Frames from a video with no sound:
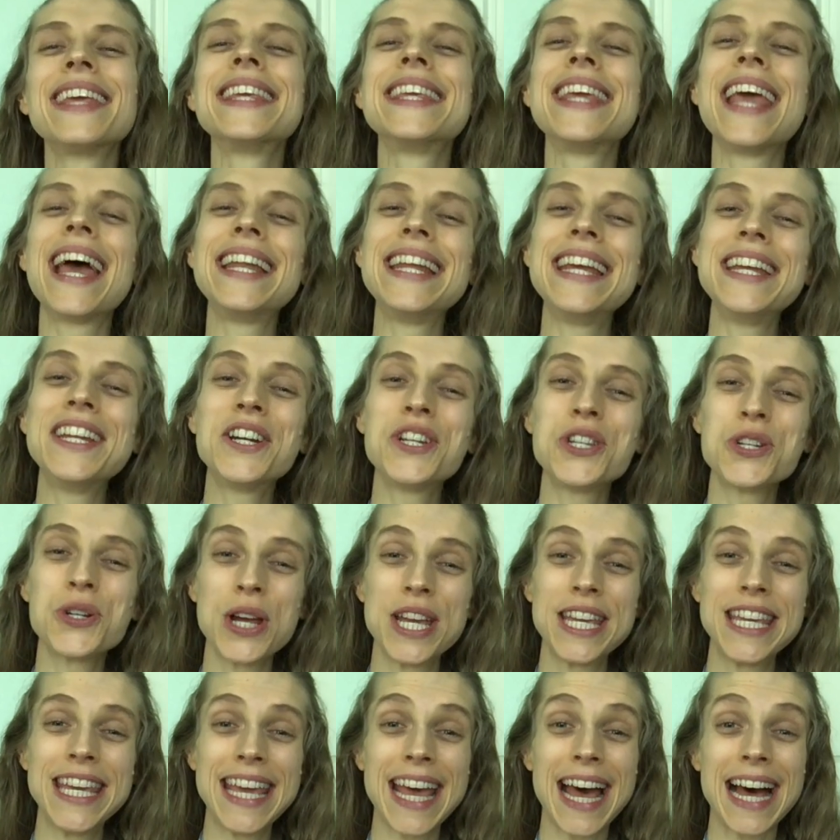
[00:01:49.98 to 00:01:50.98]
Getting a
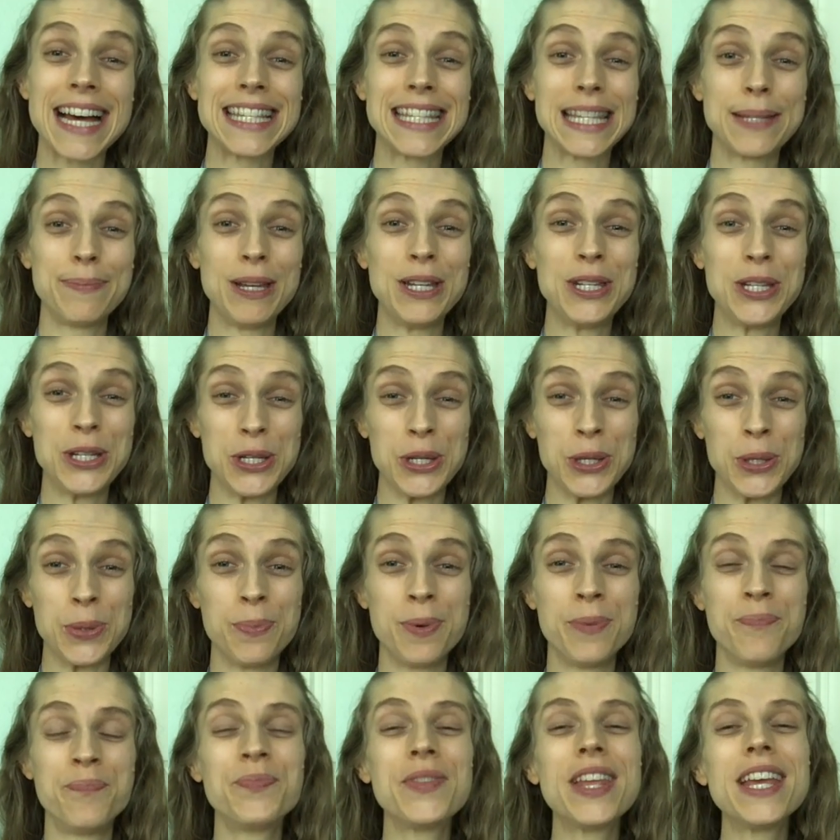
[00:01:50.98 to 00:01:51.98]
tracheostomy tube
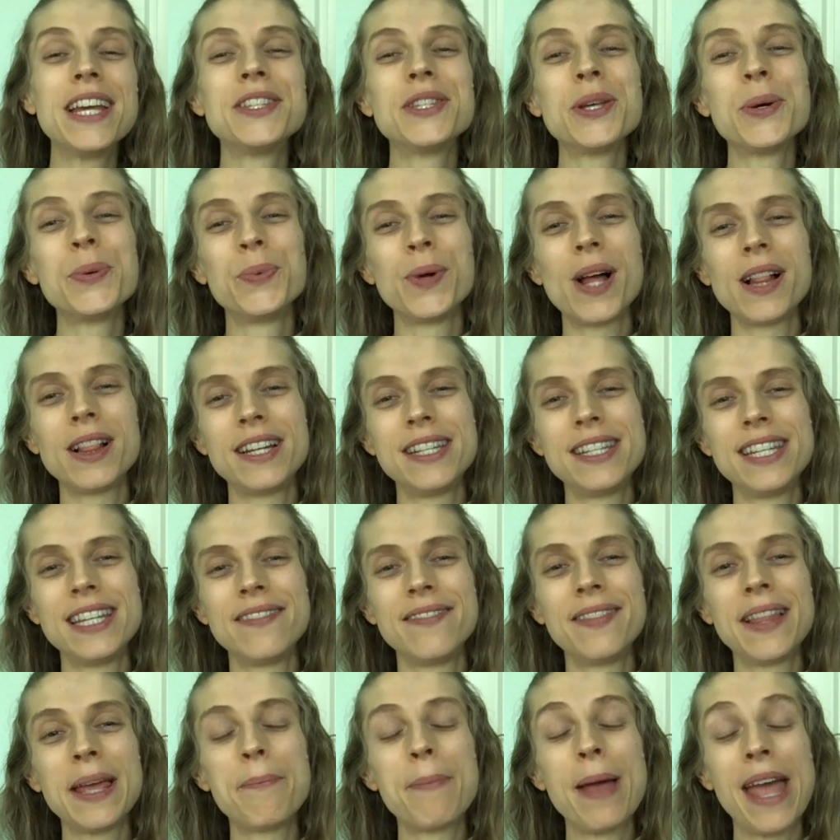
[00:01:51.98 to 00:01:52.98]
is a
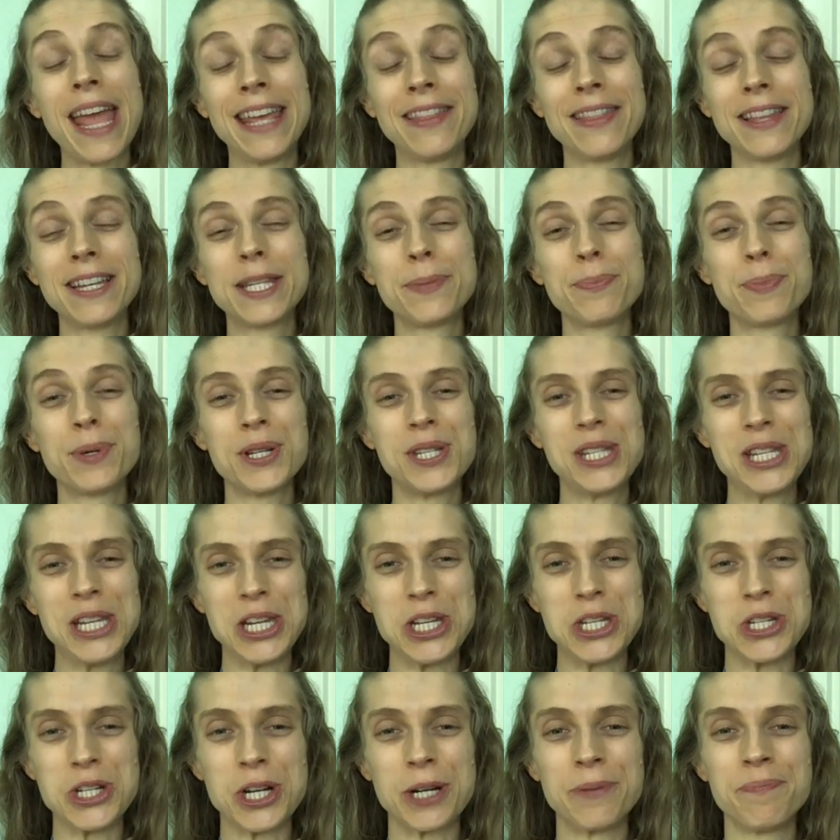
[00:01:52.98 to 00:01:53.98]
relatively painless
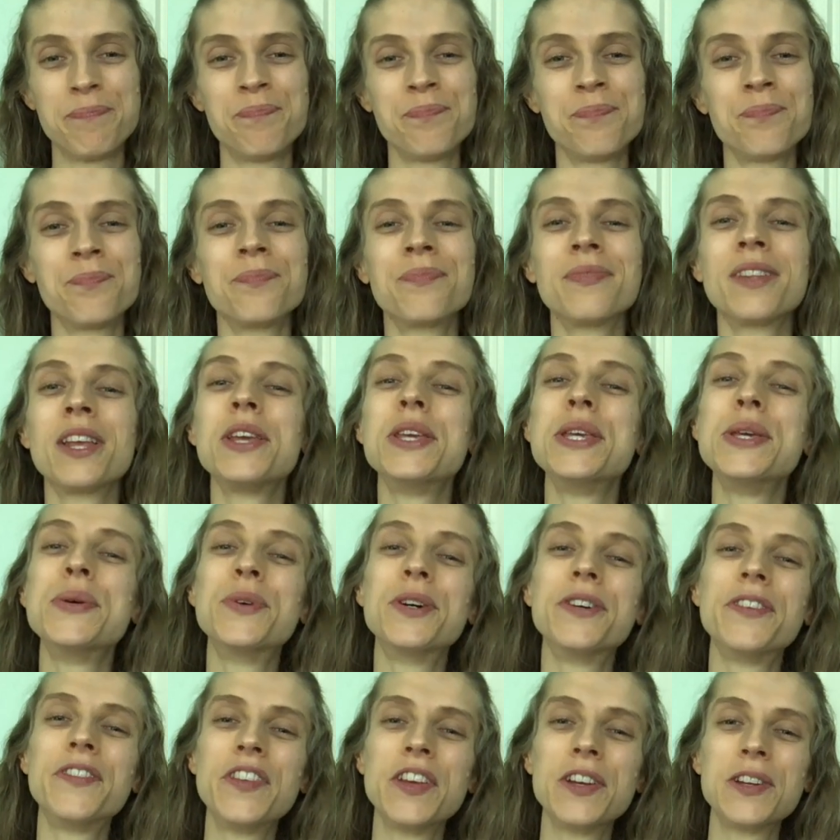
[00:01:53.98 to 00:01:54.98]
procedure. You
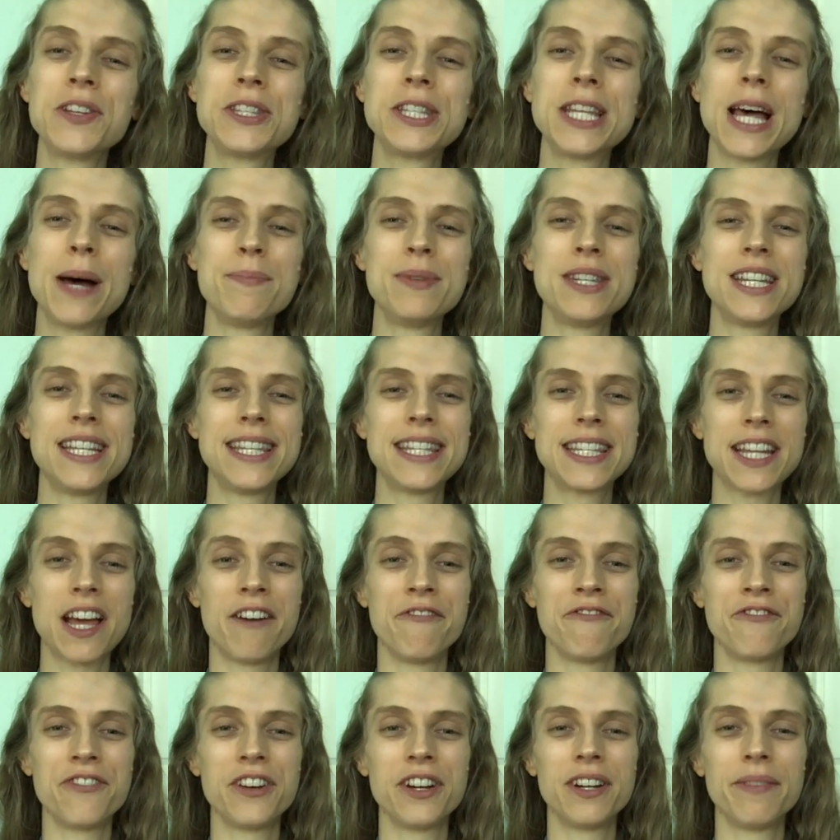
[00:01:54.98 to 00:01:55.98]
will feel some
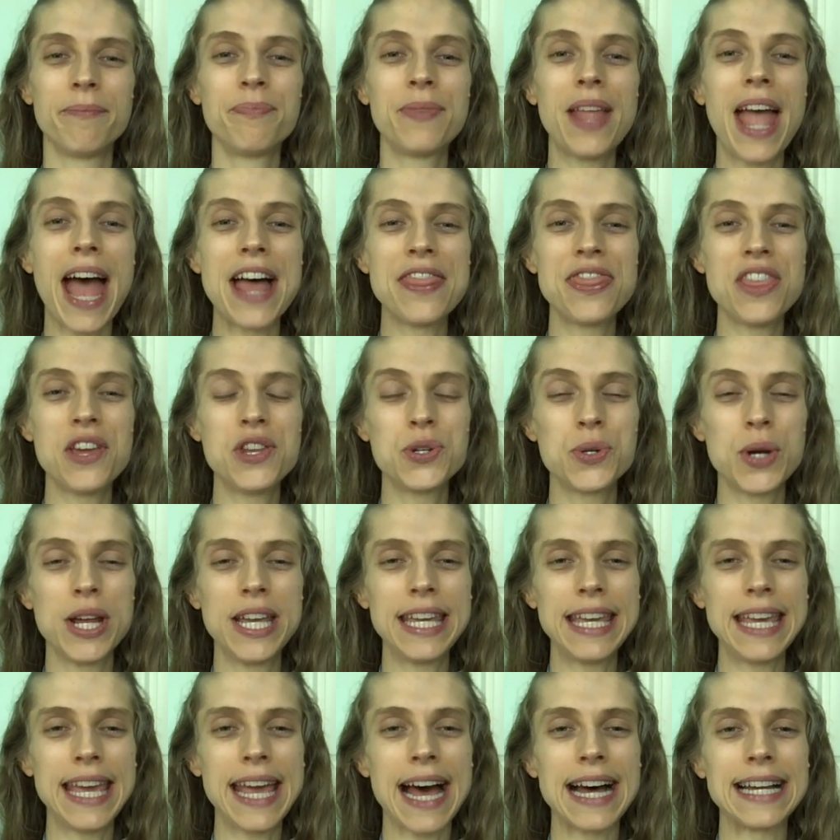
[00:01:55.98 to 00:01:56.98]
discomfort at the
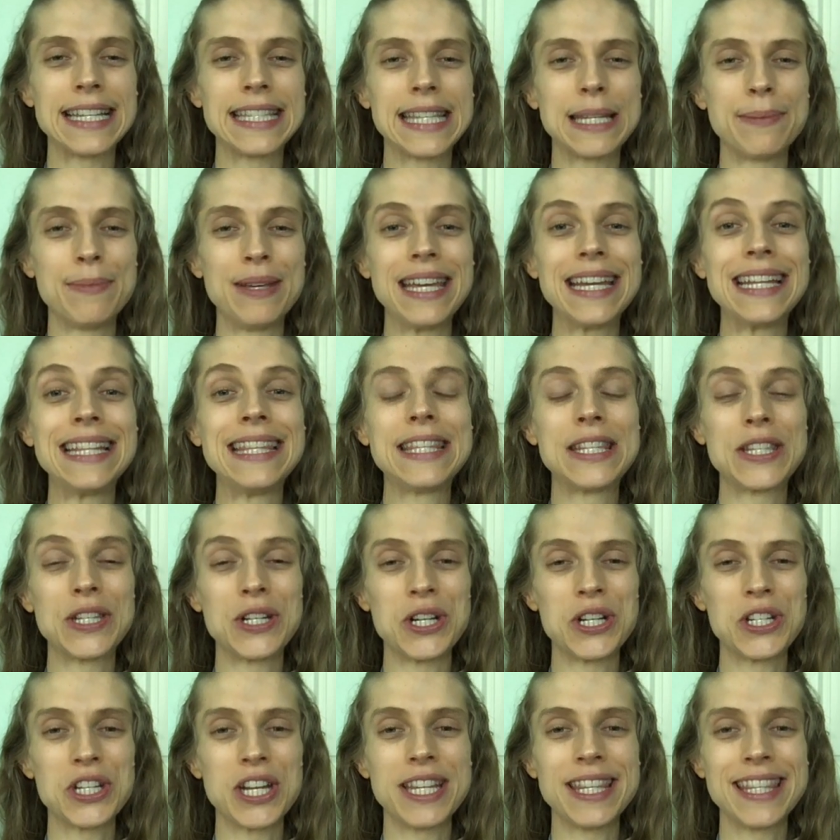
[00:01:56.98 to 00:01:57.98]
tracheostomy
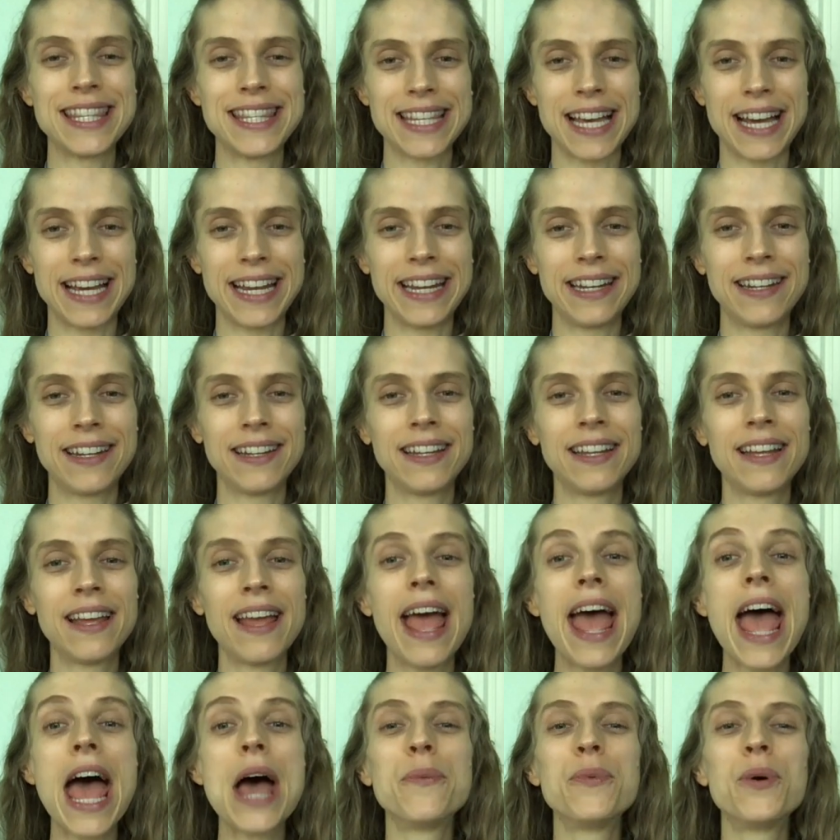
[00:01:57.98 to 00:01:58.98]
insertion site
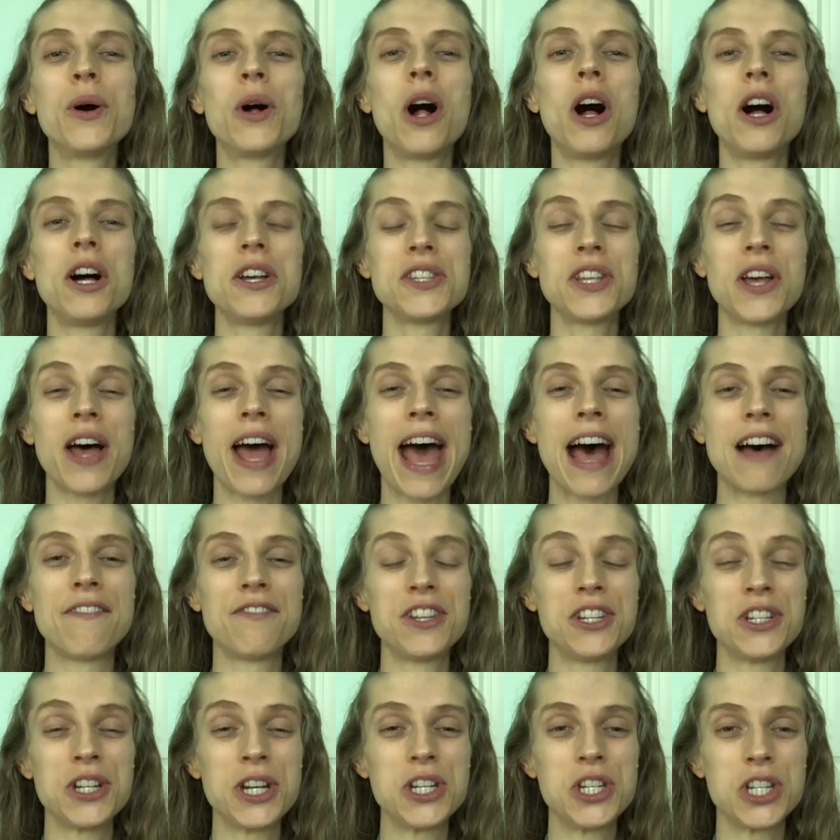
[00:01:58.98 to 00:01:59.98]
and will also have
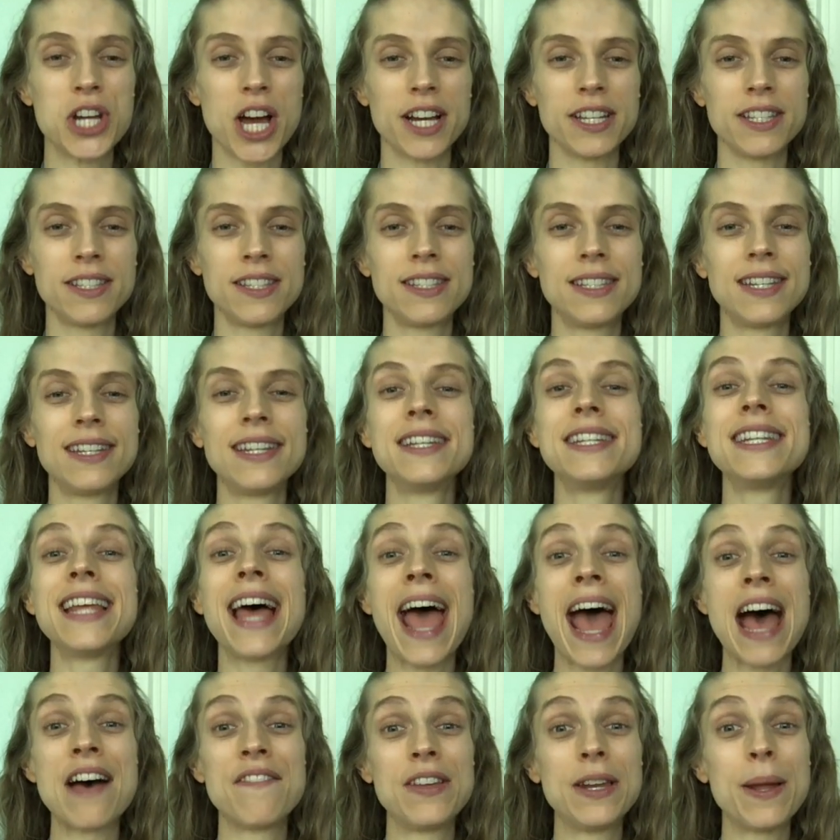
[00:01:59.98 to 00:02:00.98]
to adjust to
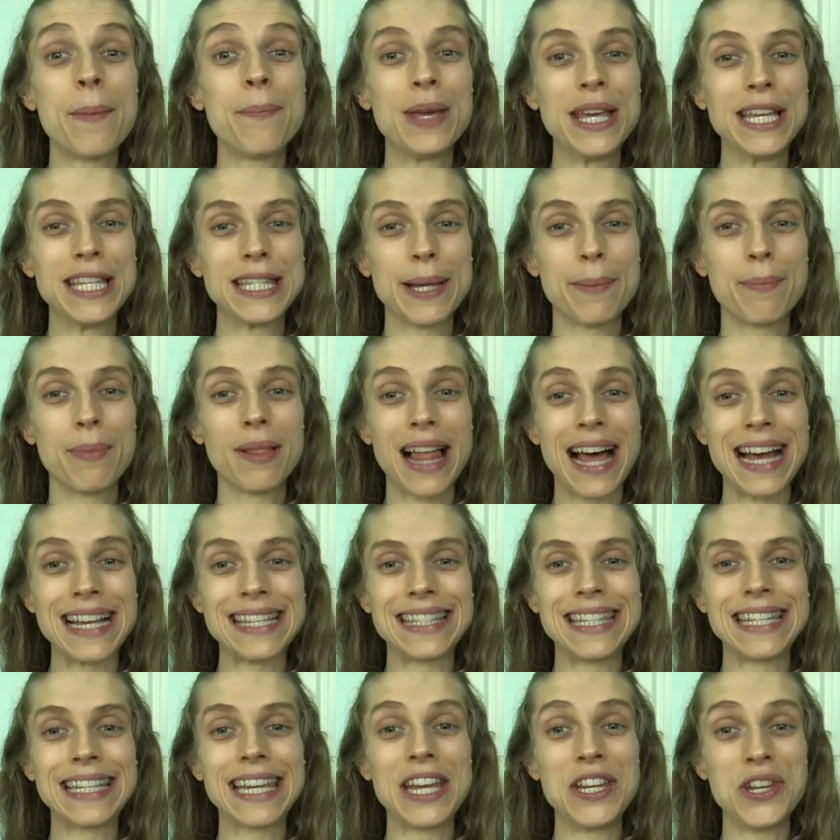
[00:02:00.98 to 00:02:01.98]
having a piece of
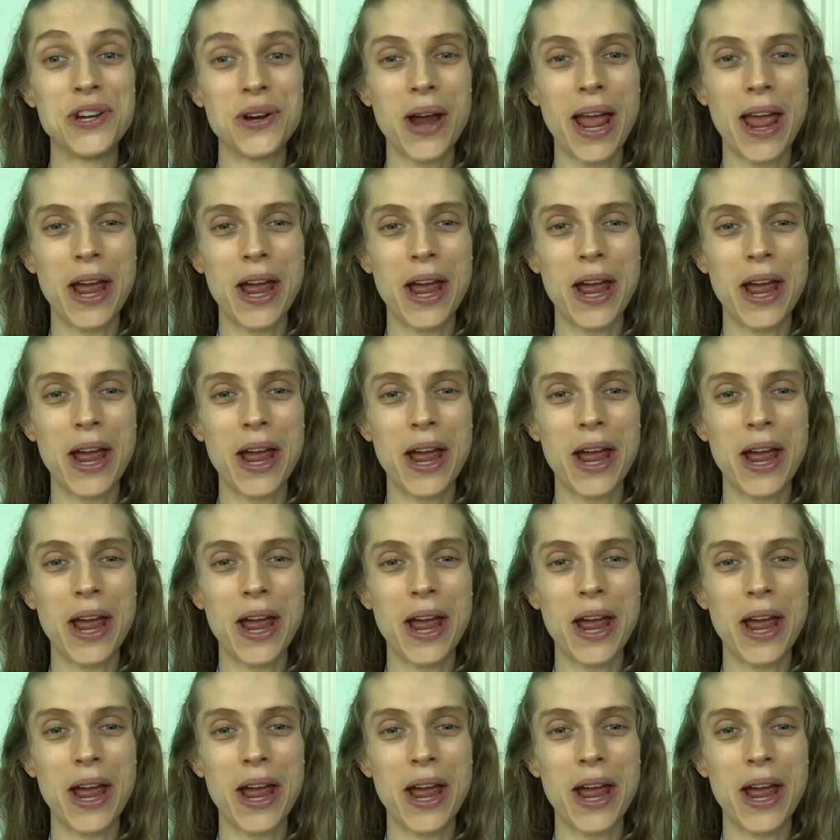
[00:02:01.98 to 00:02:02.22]
plastic in your